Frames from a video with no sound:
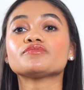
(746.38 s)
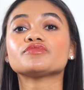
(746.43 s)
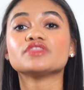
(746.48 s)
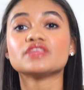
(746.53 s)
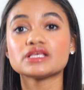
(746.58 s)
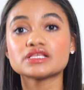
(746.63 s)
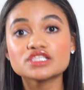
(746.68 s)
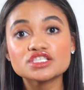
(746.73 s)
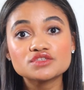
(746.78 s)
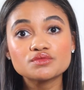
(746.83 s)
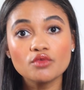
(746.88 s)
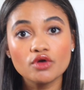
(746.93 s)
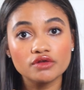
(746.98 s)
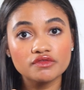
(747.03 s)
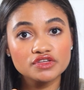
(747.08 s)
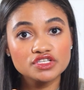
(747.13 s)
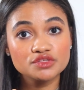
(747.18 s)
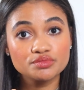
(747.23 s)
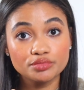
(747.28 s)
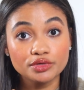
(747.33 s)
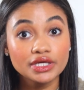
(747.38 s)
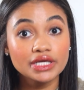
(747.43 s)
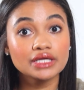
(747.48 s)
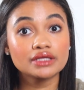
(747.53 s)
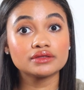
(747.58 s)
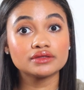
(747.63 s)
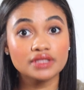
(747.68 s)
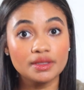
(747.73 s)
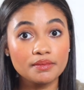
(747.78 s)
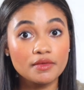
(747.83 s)
This is more of a
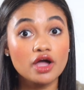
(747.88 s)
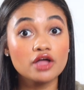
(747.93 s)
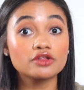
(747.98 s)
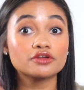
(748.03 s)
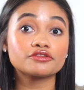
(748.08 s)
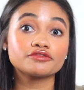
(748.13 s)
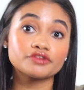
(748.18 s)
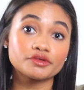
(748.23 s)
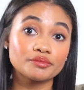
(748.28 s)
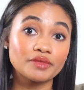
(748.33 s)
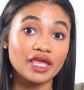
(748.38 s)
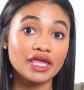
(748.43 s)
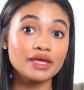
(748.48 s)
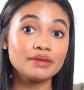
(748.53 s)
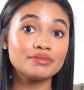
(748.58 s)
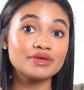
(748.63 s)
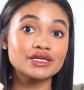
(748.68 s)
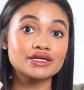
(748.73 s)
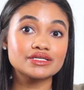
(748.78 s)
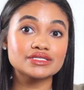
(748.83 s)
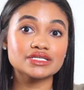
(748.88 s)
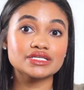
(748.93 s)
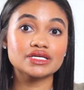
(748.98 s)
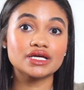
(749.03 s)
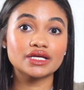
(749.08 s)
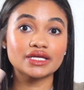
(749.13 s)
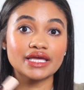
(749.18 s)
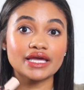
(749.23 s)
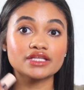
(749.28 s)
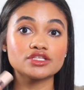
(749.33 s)
spring lip color for me because it,
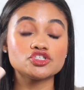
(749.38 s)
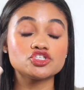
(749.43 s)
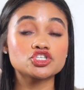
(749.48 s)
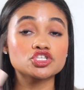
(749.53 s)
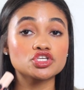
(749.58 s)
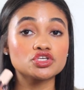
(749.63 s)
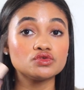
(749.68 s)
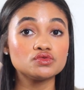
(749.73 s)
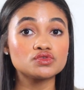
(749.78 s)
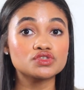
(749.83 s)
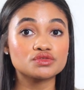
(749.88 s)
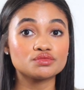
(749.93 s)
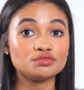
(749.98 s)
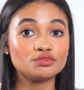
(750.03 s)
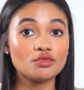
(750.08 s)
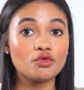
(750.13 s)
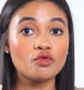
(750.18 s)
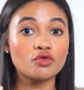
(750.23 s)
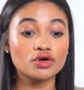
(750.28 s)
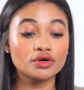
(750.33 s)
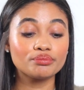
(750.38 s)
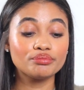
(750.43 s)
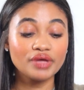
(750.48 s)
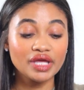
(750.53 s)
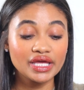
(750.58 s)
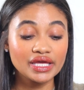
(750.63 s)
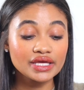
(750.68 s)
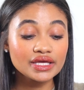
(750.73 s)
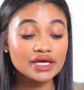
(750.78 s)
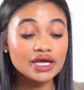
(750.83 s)
again, skews more
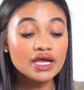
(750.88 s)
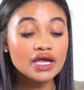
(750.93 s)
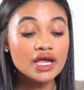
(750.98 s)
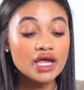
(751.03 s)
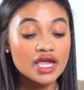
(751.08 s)
pink.